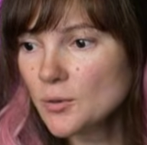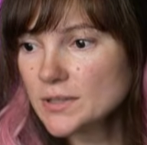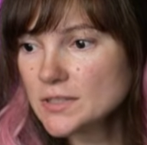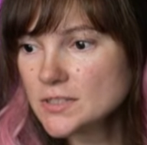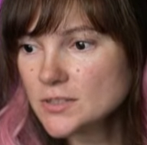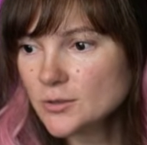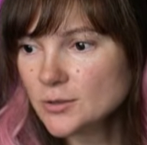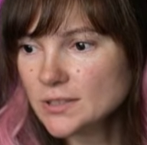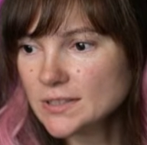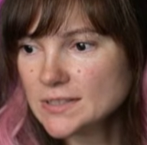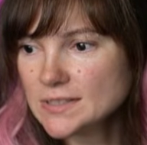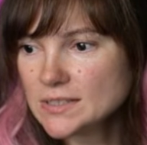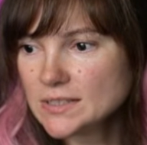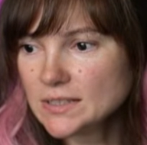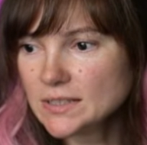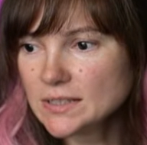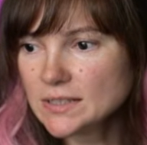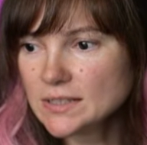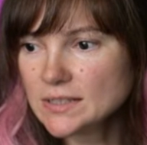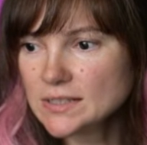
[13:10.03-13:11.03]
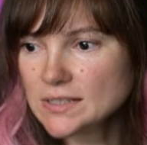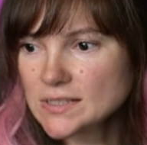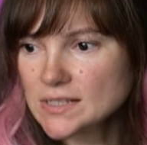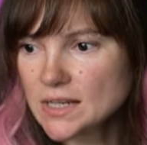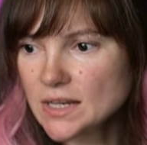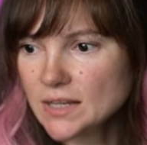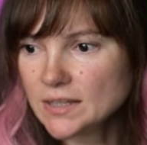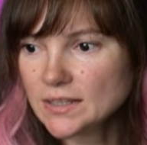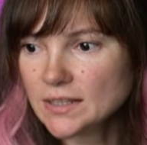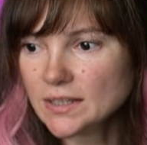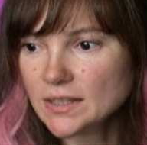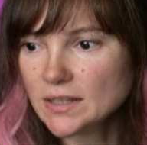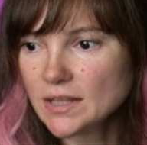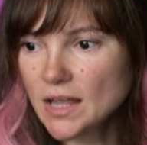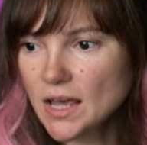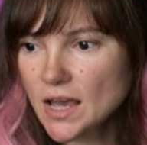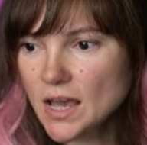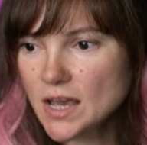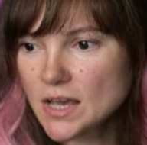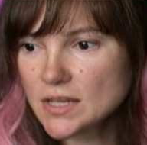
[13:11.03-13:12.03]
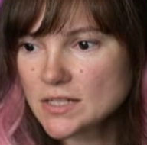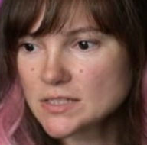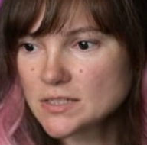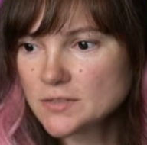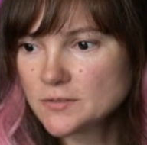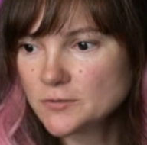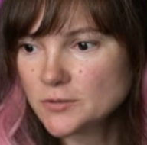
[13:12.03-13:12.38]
as you can see, these are the last